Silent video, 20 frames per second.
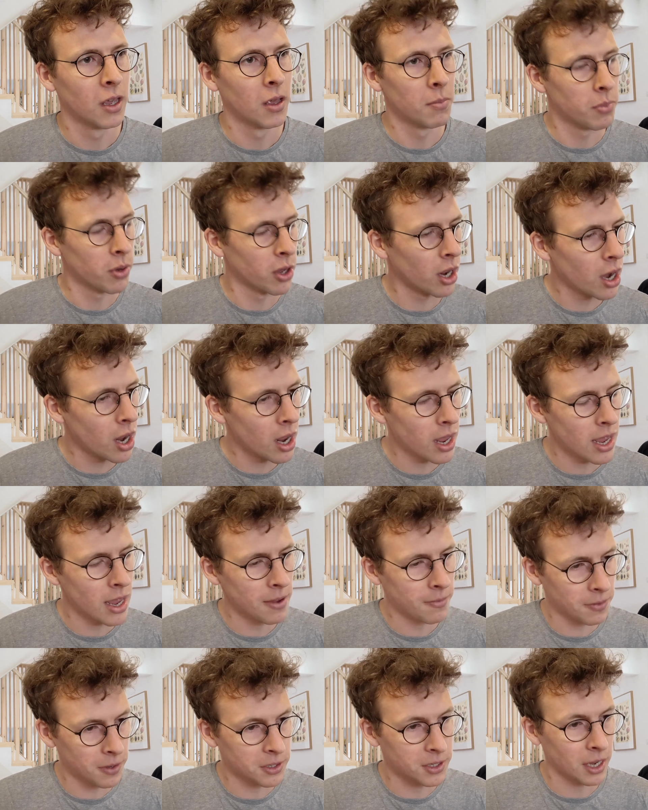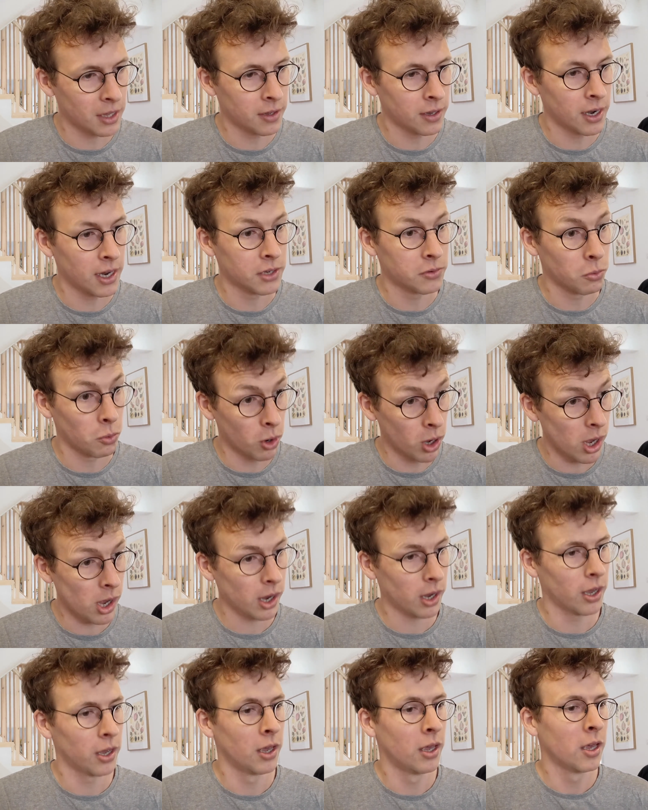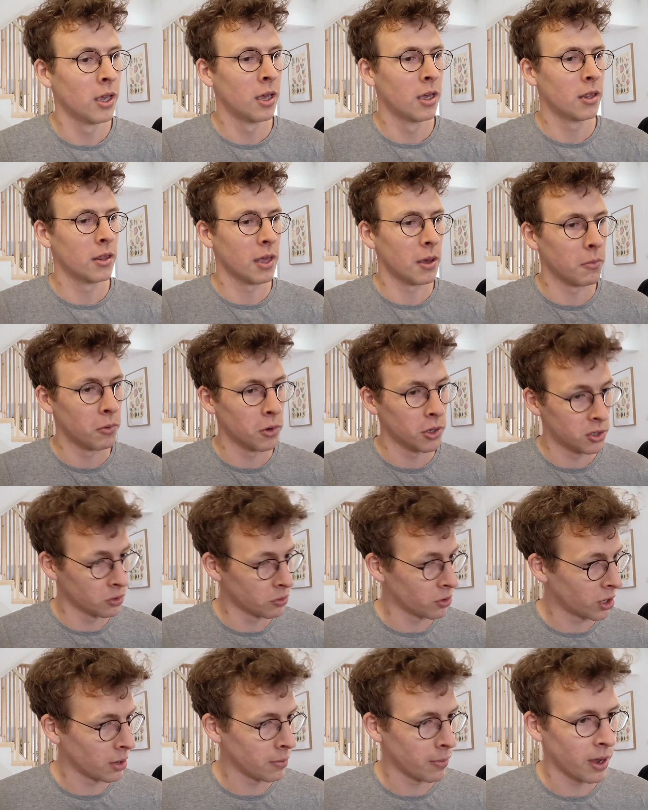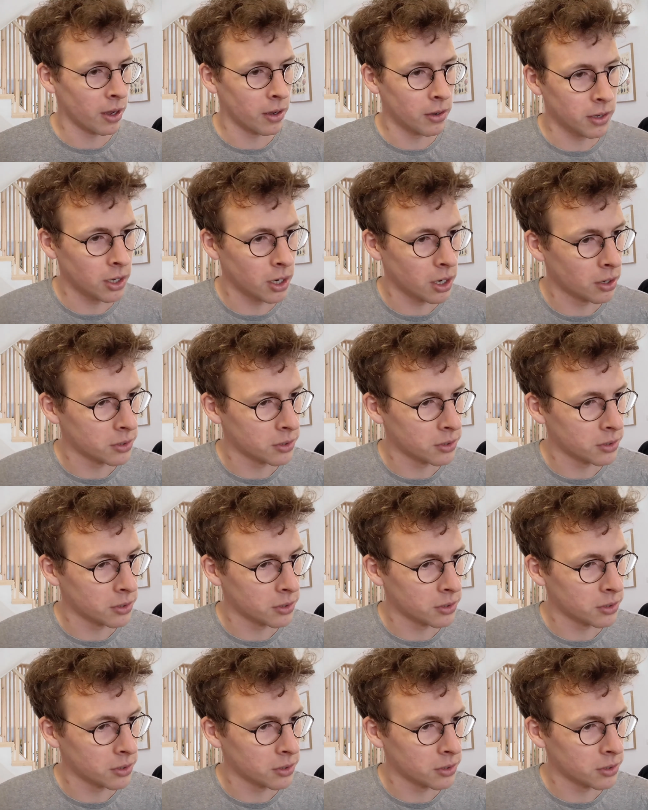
But if these candidates work, then we're talking about,